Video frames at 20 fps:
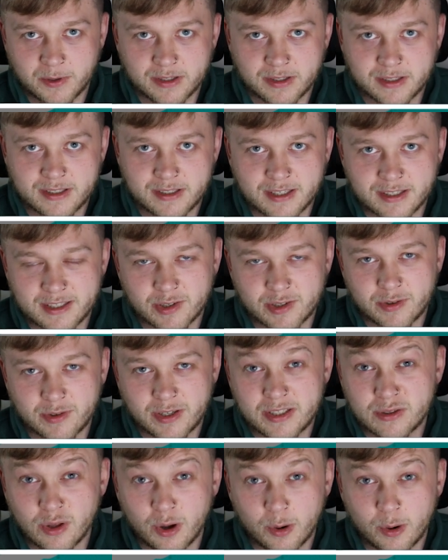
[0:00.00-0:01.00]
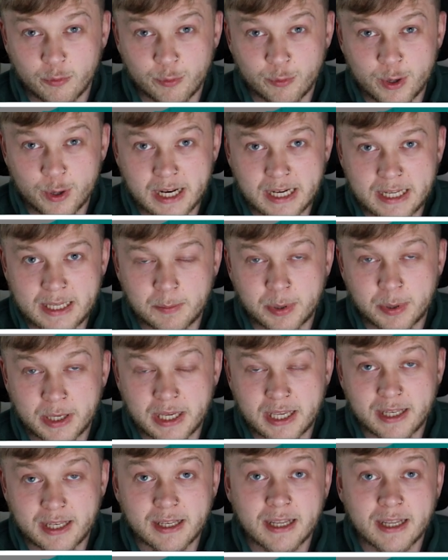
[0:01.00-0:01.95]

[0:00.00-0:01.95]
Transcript: considering he's not really been